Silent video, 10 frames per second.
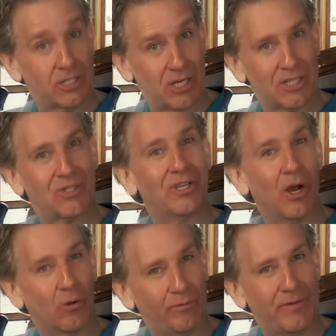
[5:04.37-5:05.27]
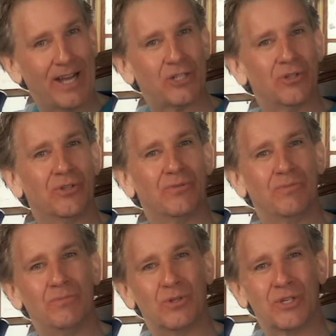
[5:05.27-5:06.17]
does the old-fashioned
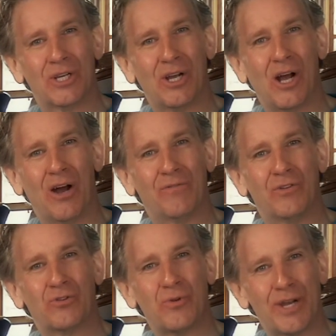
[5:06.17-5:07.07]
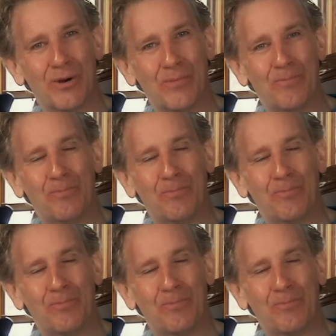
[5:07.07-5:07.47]
music of the trio.